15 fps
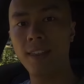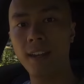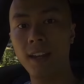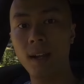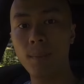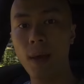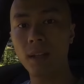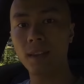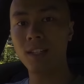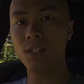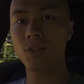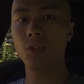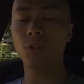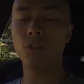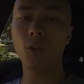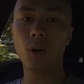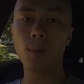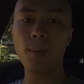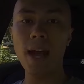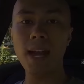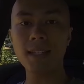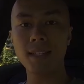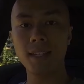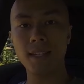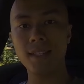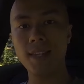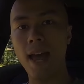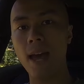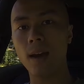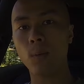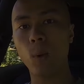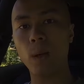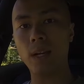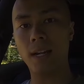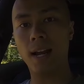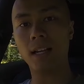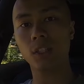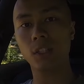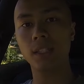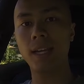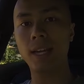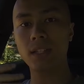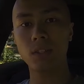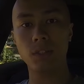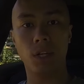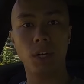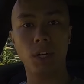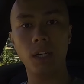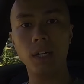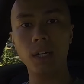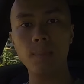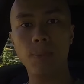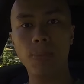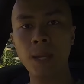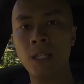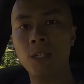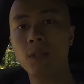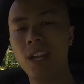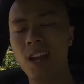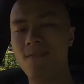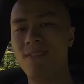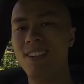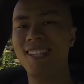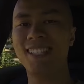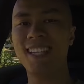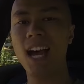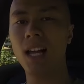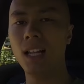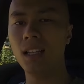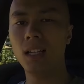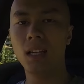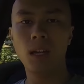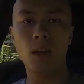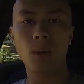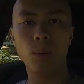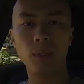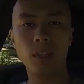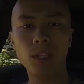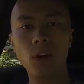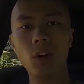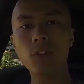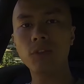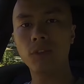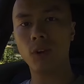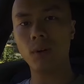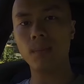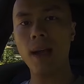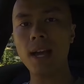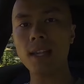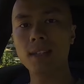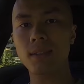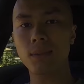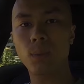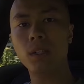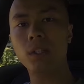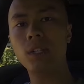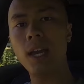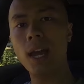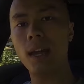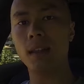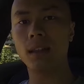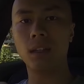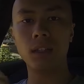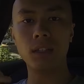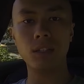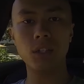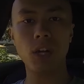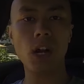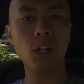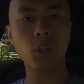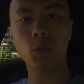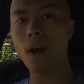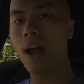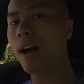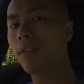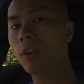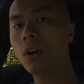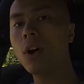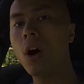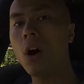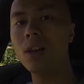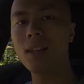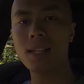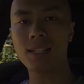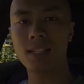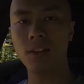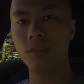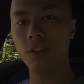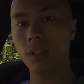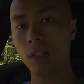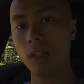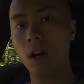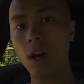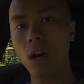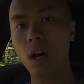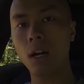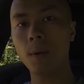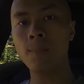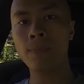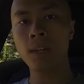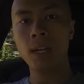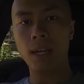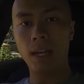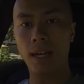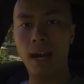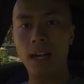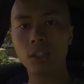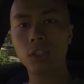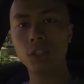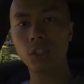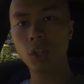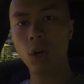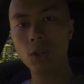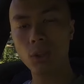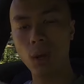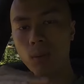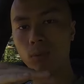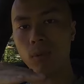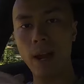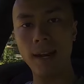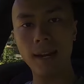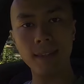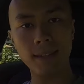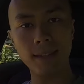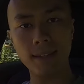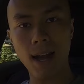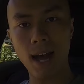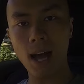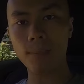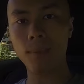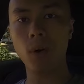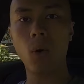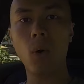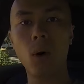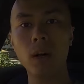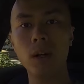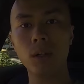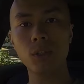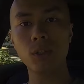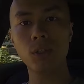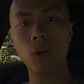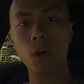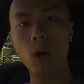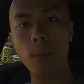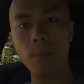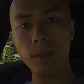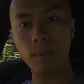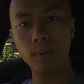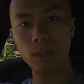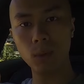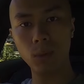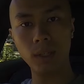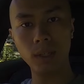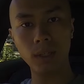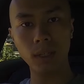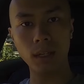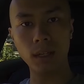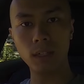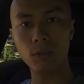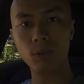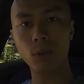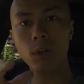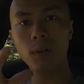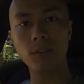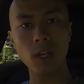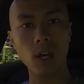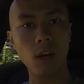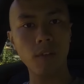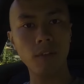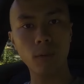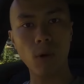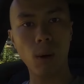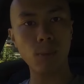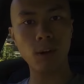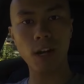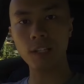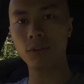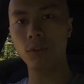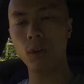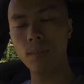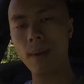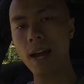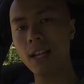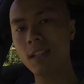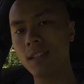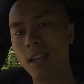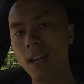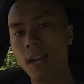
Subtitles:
things about these new floor mats is that when it actually gets dirty, you can't really tell. With the old floor mats, when you get the dirt, gravel, all that stuff in the car, it actually shows up right at the top, or it'll show up in between the grooves of the rubberized floor mats.